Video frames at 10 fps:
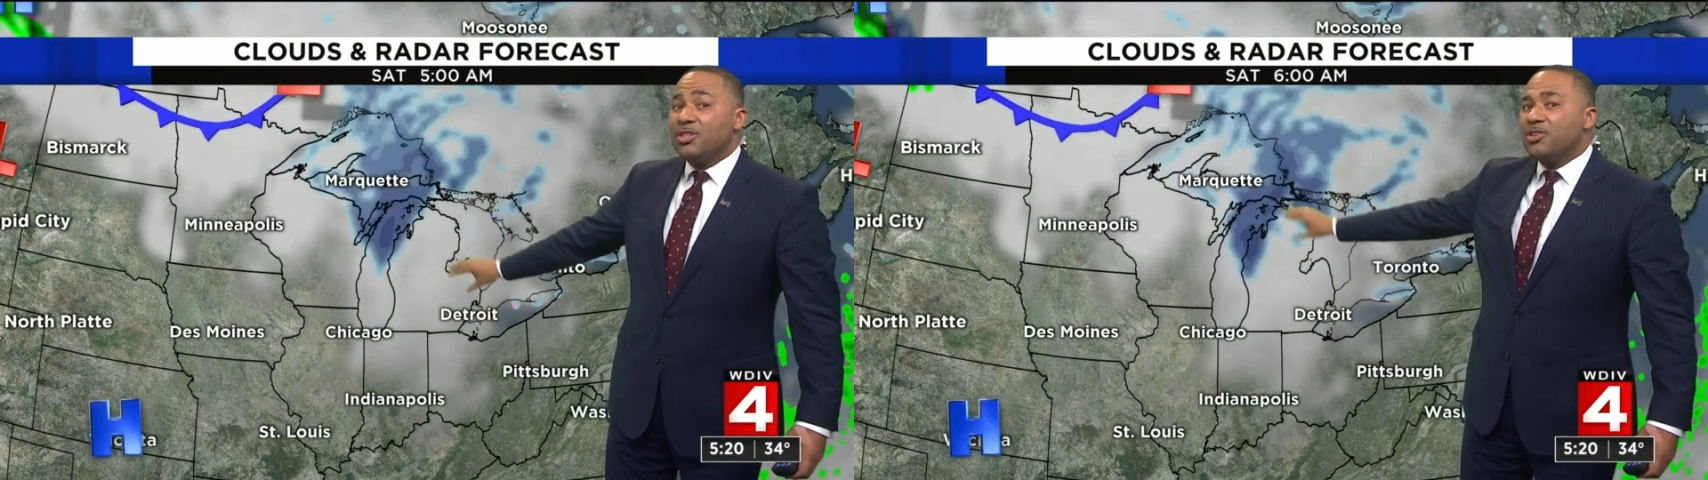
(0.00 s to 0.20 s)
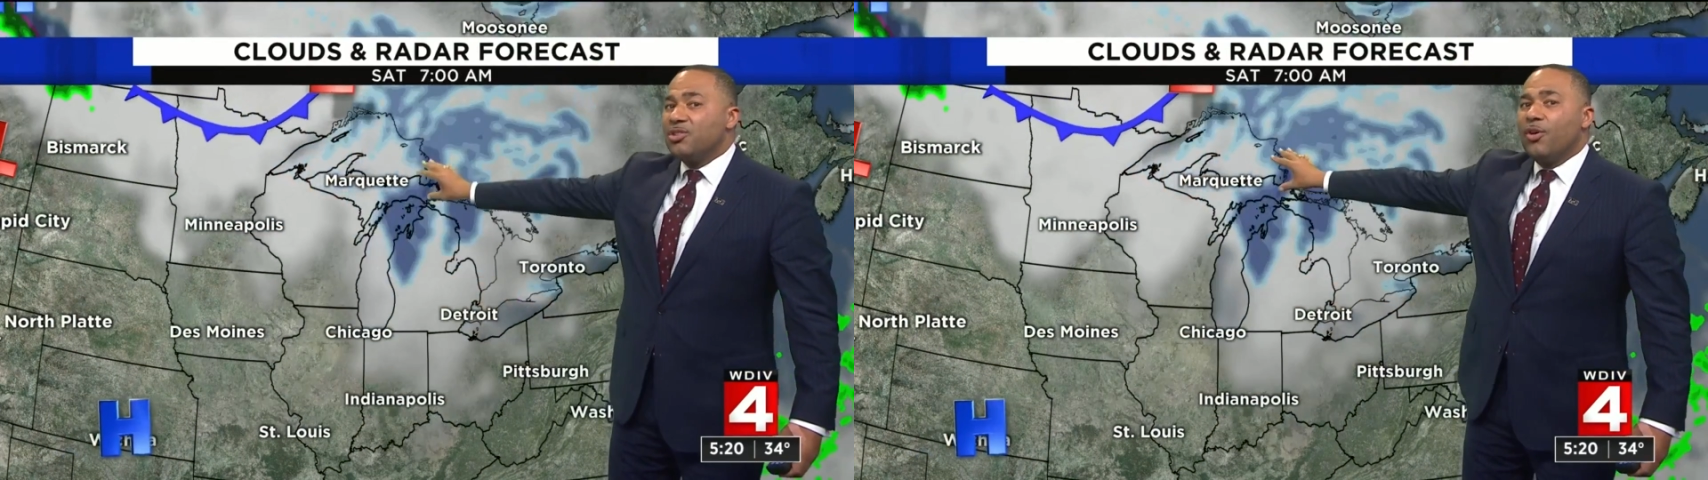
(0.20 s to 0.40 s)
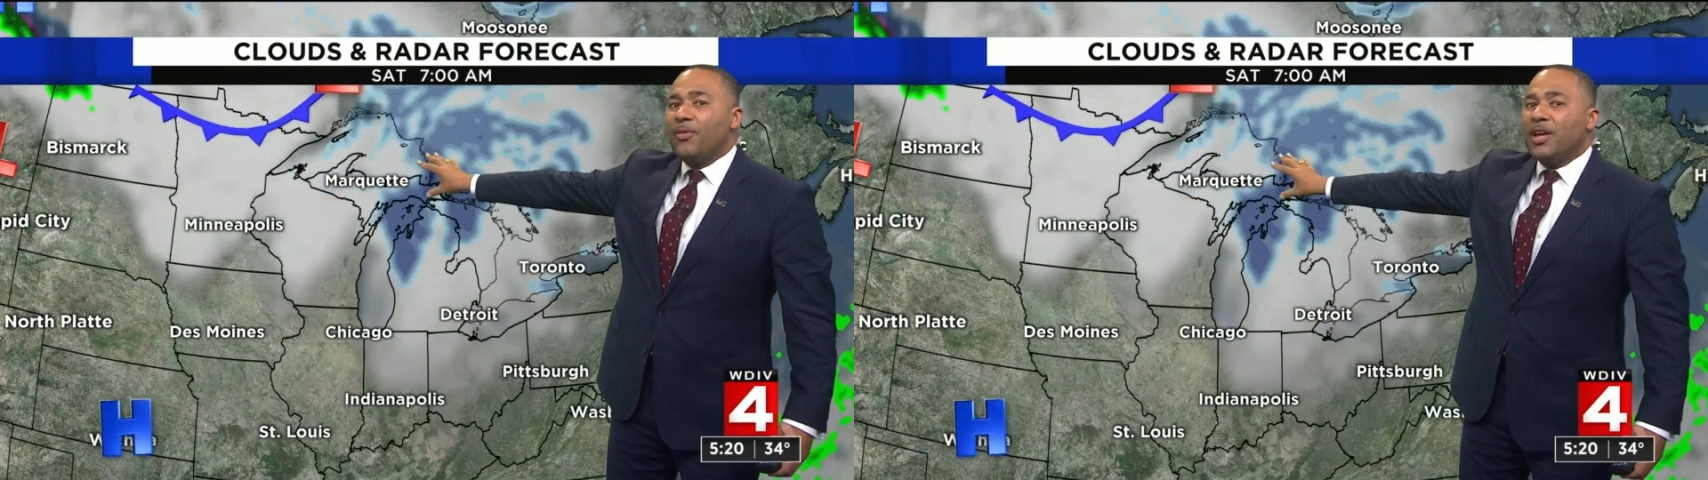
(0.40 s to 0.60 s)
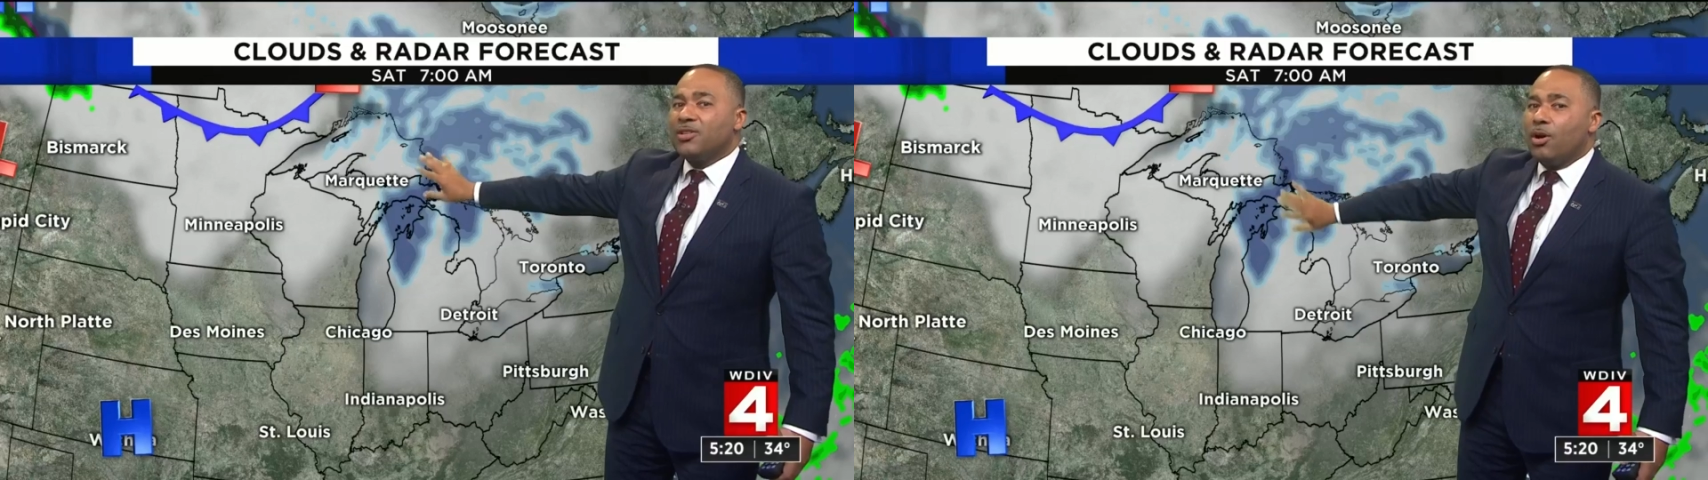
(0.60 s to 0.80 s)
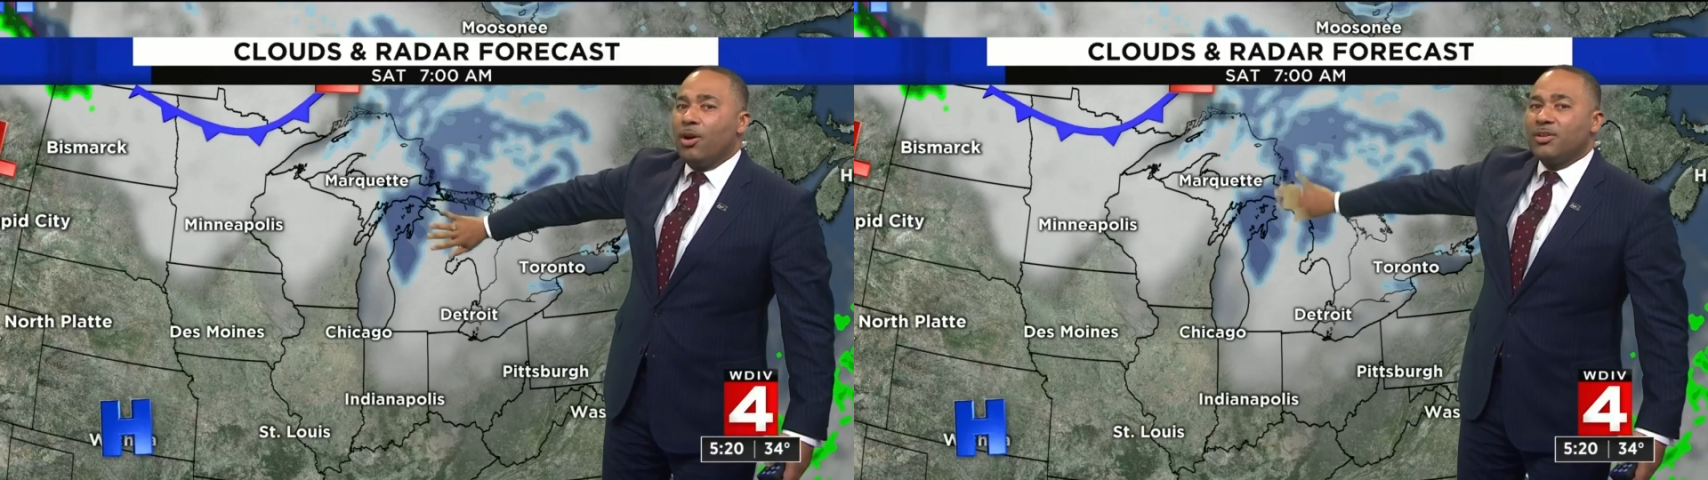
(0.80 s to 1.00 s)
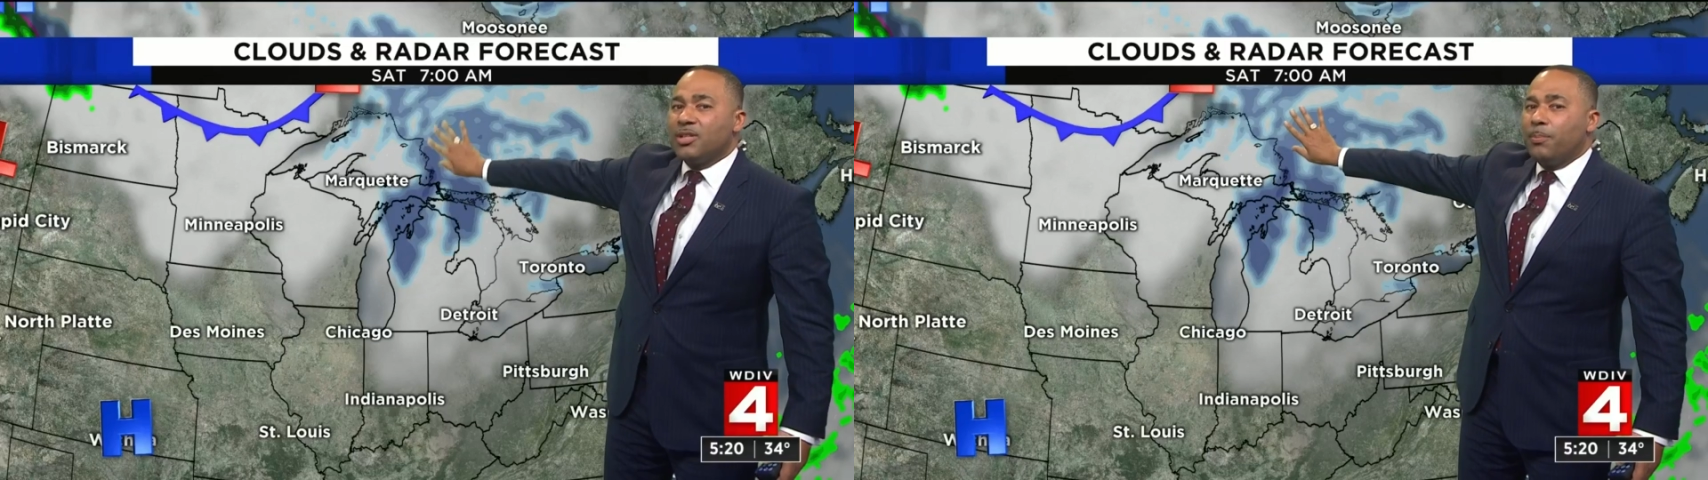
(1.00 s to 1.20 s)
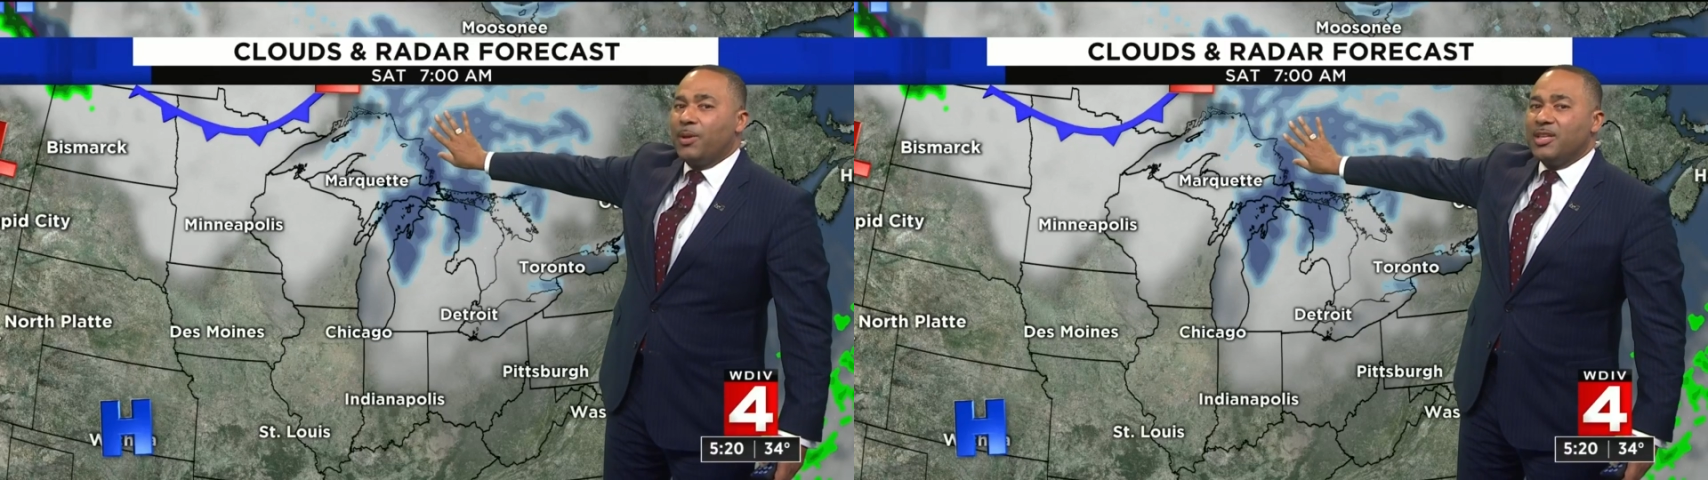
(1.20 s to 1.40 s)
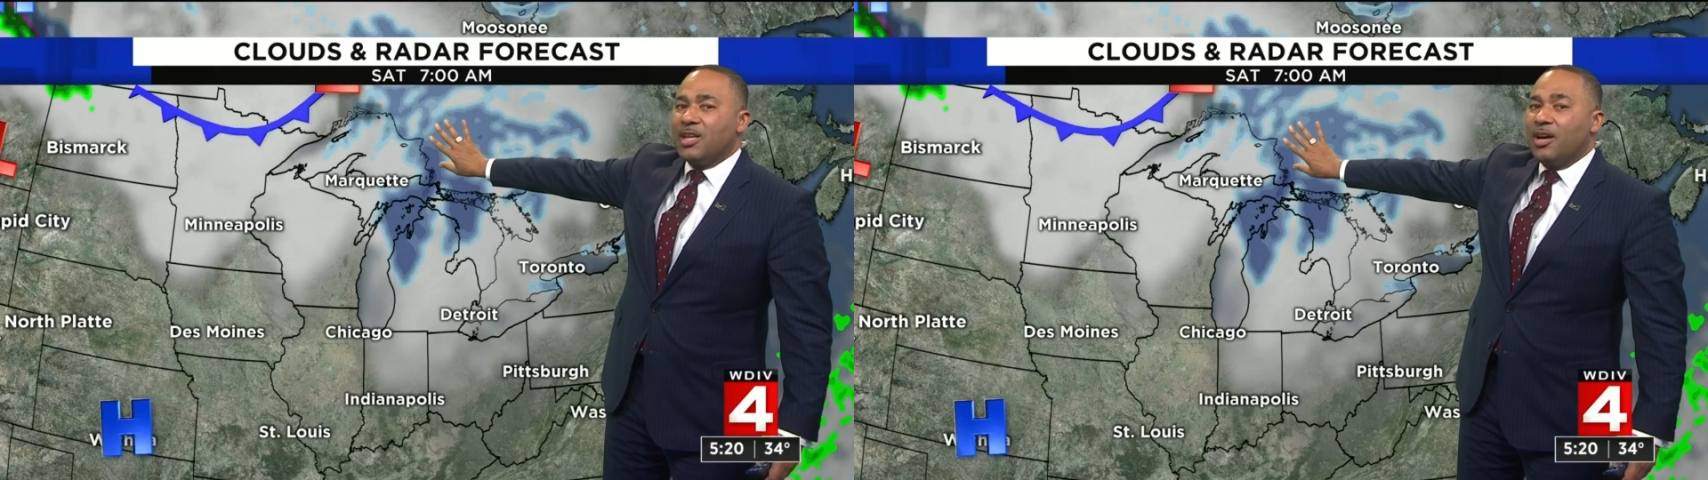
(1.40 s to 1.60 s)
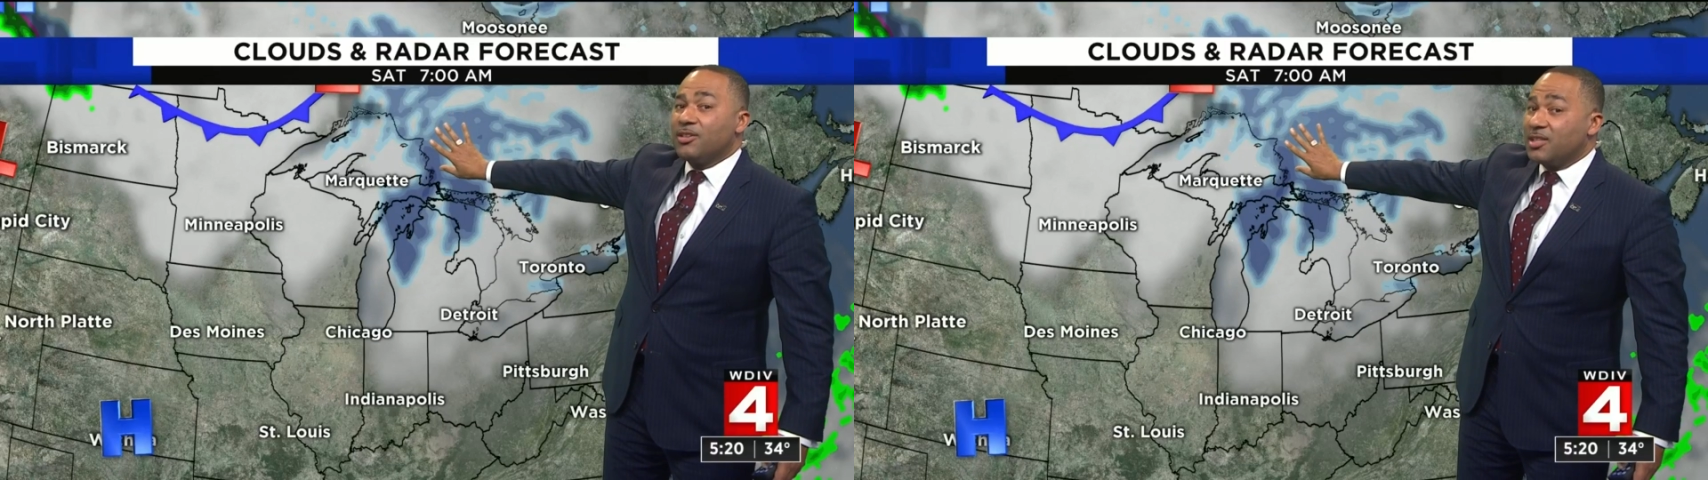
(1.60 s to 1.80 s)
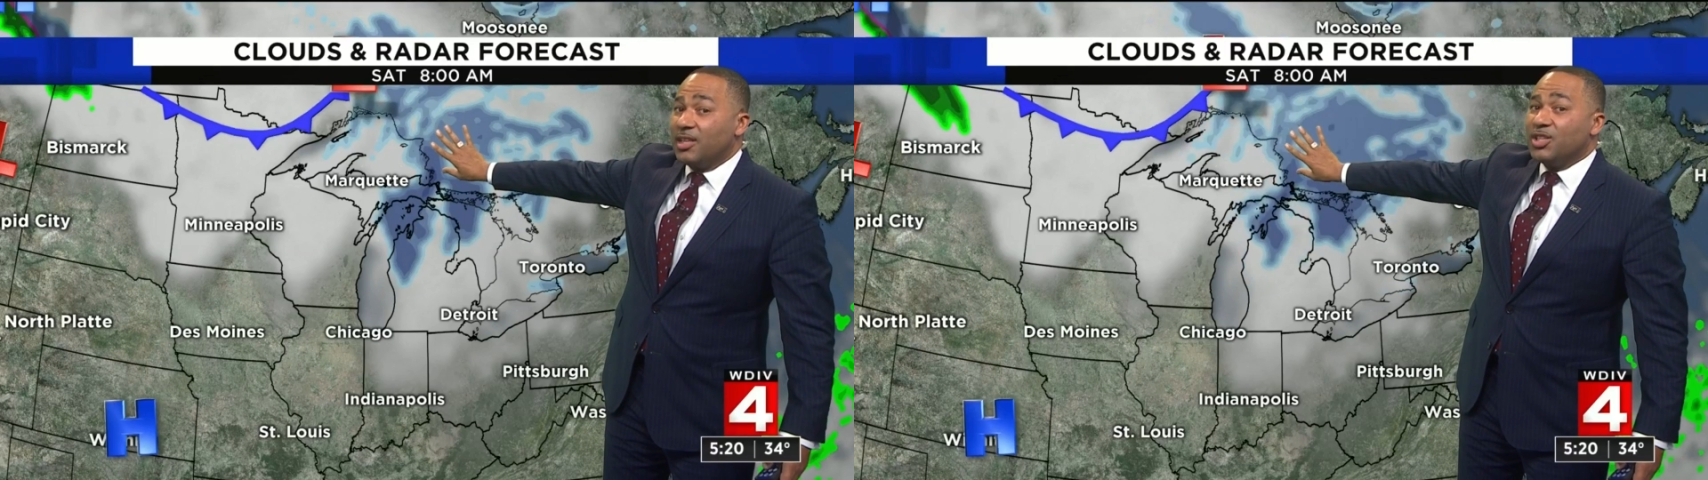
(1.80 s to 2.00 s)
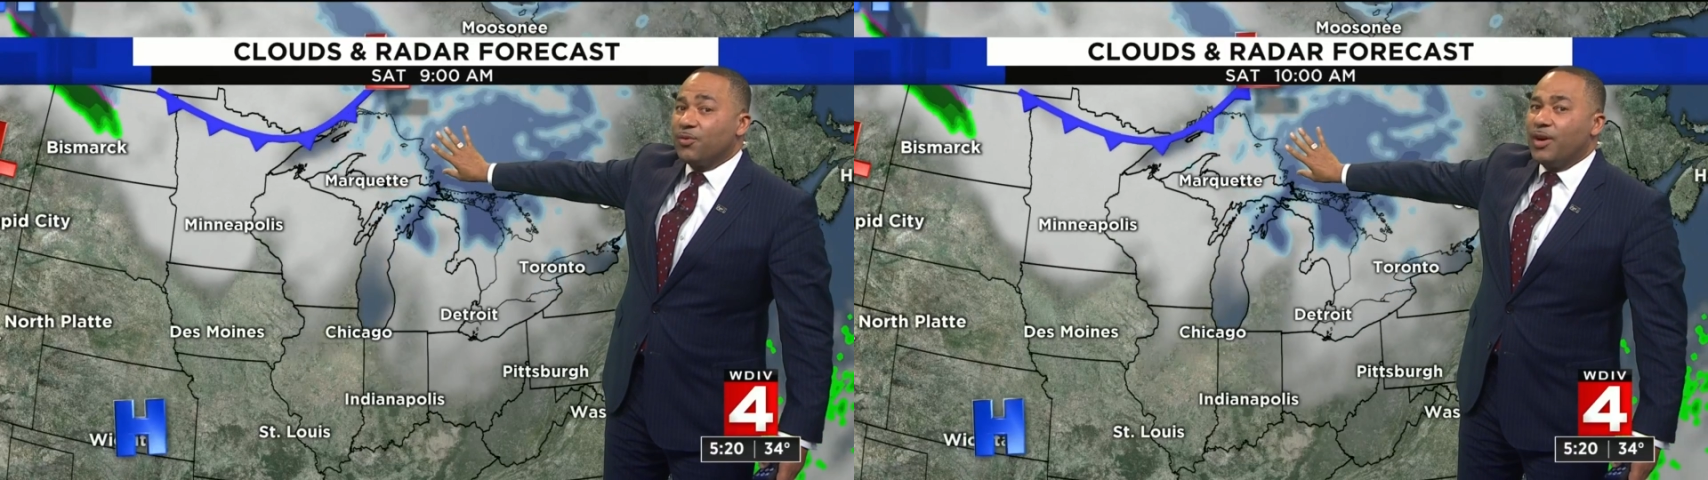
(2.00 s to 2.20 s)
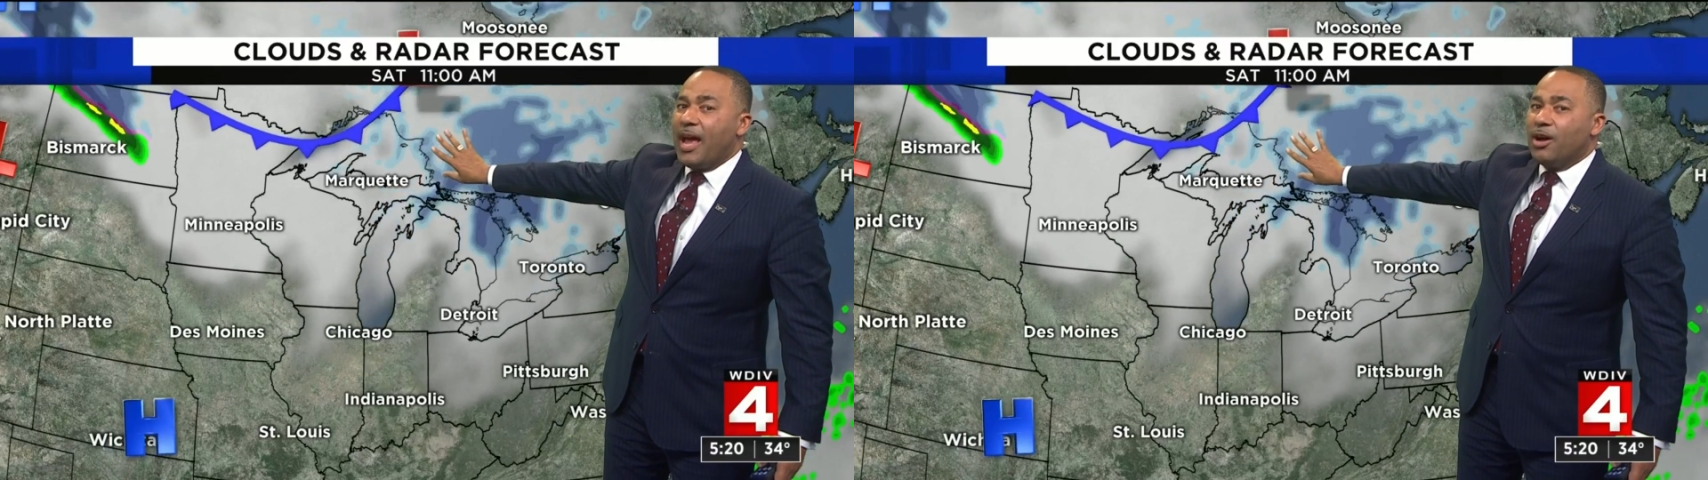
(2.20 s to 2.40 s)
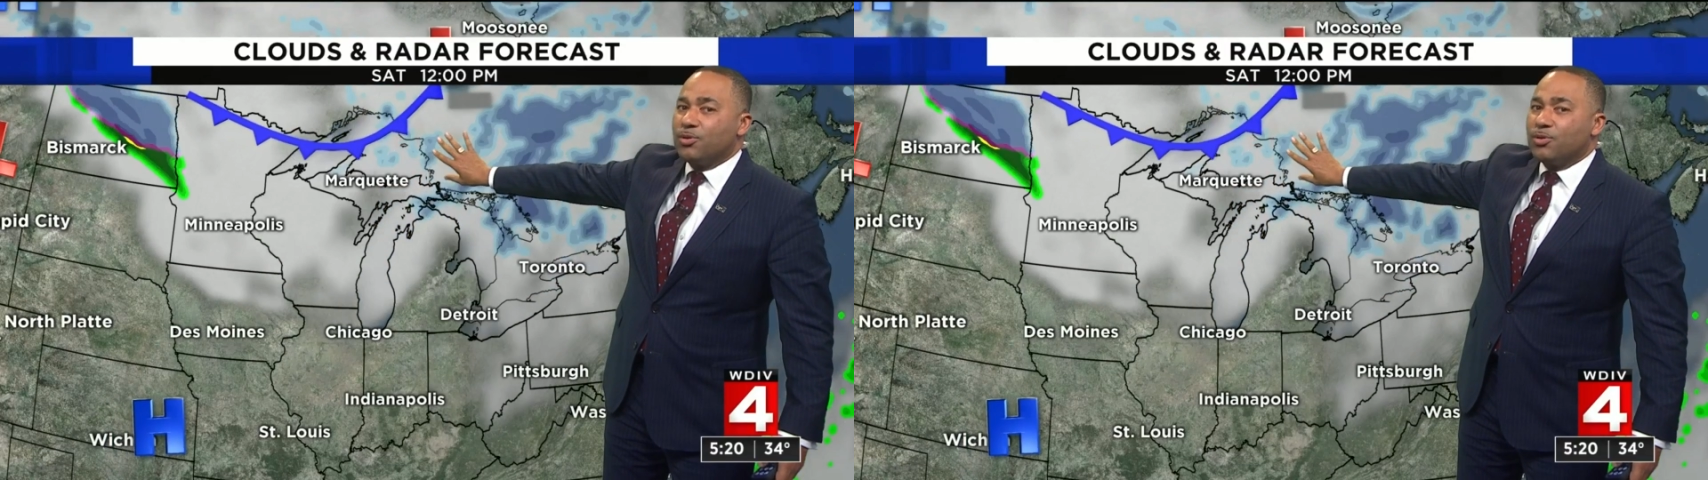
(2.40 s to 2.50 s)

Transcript: Snowflakes all someplace else, at least for now,